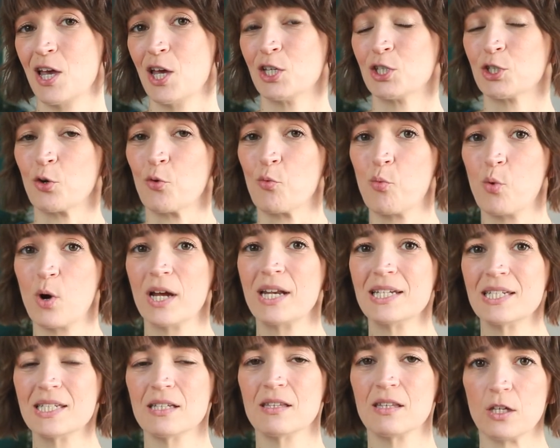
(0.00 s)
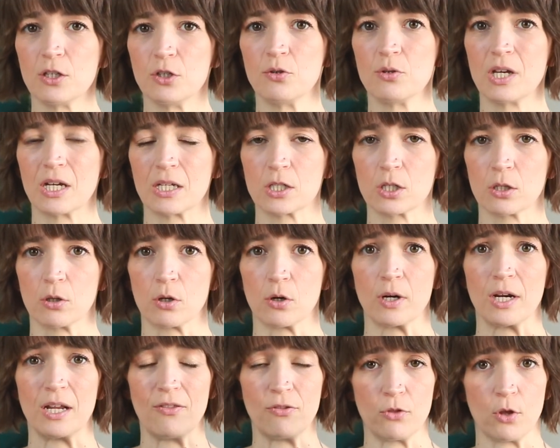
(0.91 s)
So what is it that you get to
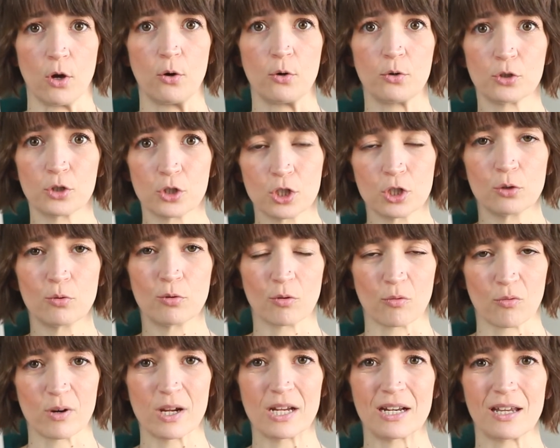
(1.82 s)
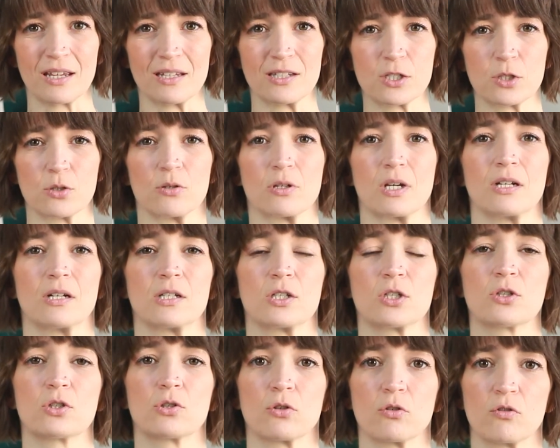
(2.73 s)
learn in those 2 arenas that are going to
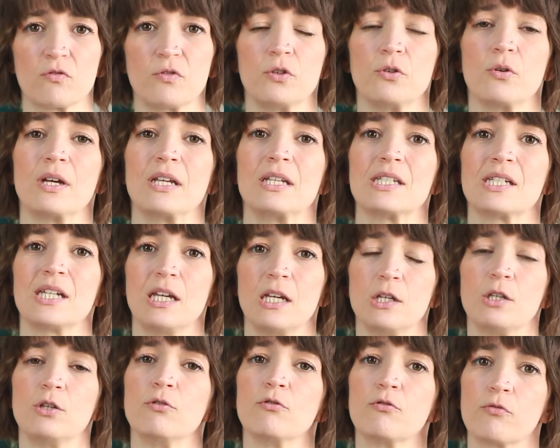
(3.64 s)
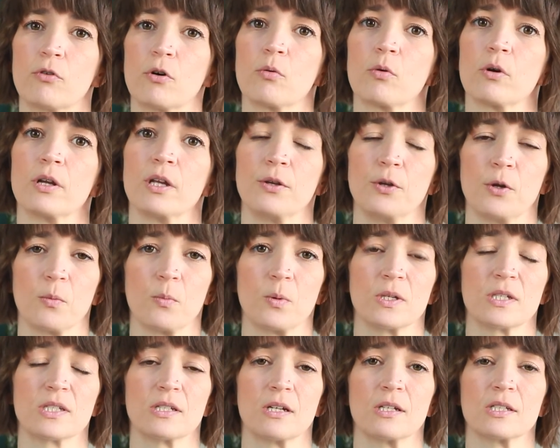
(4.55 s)
serve you and take you forward in your
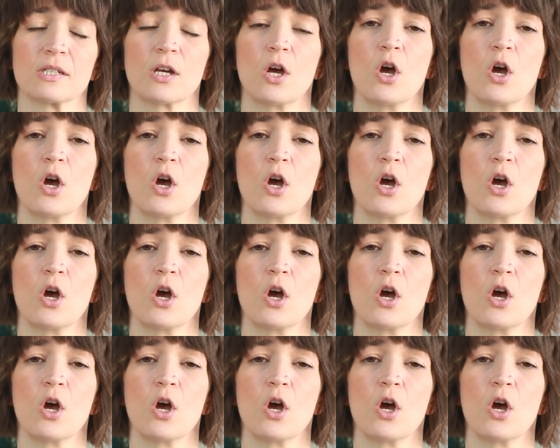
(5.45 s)
business?